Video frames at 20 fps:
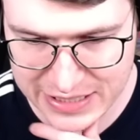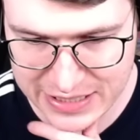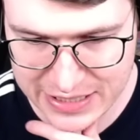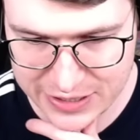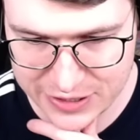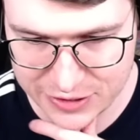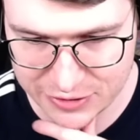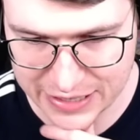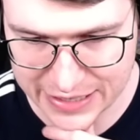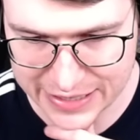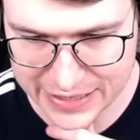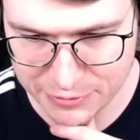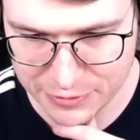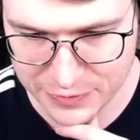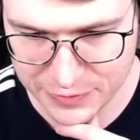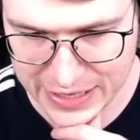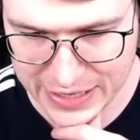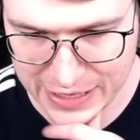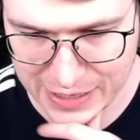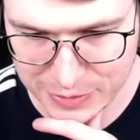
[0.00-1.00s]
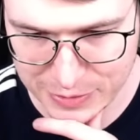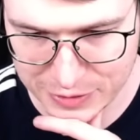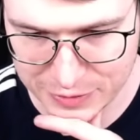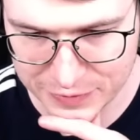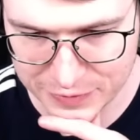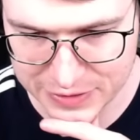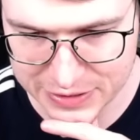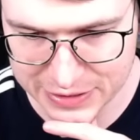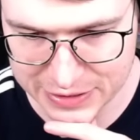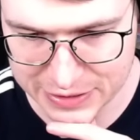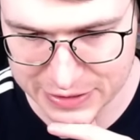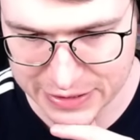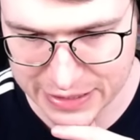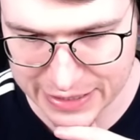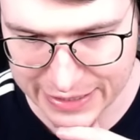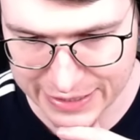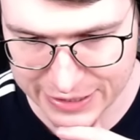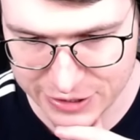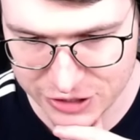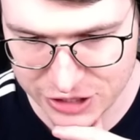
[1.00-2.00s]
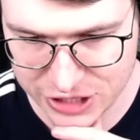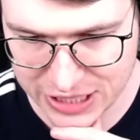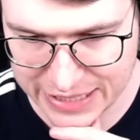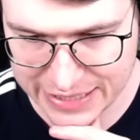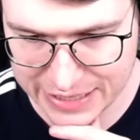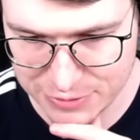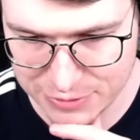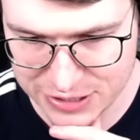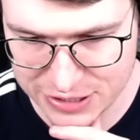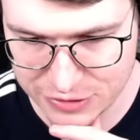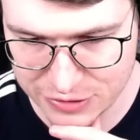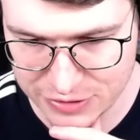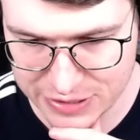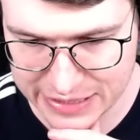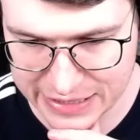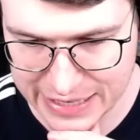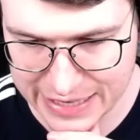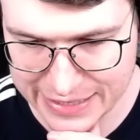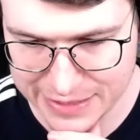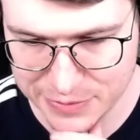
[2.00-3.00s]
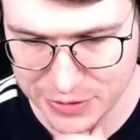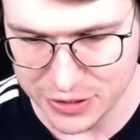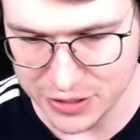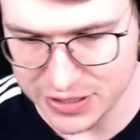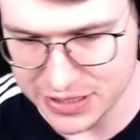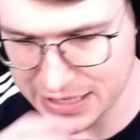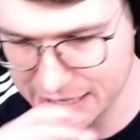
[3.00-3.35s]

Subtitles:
together with the help of the Electro Giant. I wasn't going Lightning, because I